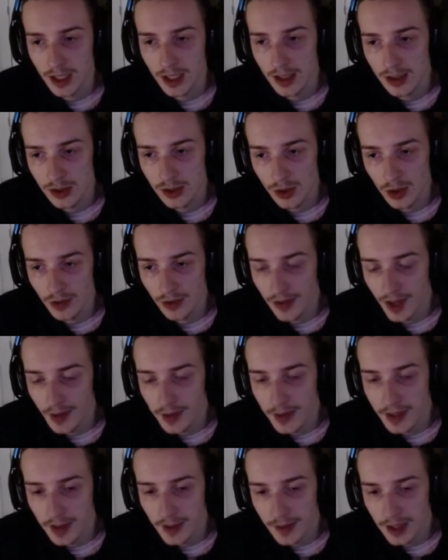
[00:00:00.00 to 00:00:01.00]
So if the enemy
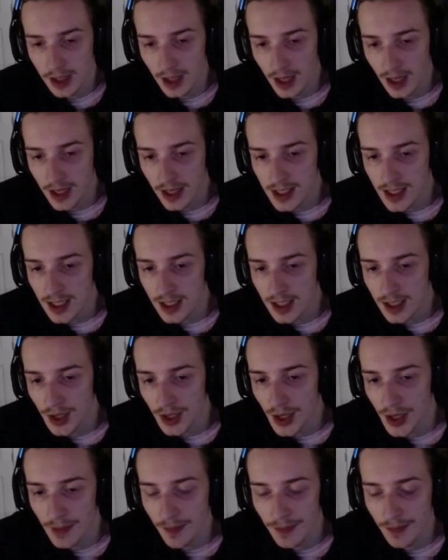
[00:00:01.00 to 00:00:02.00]
team has a lot of
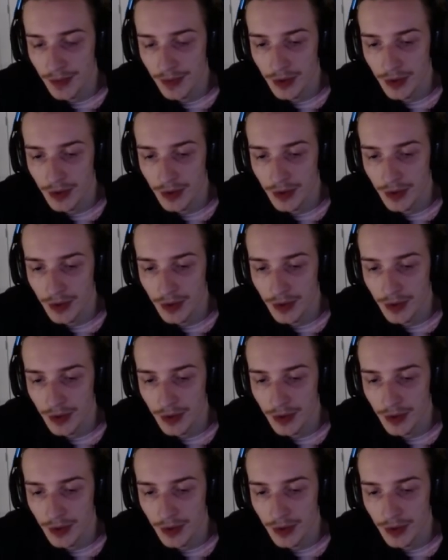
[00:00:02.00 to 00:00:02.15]
CC,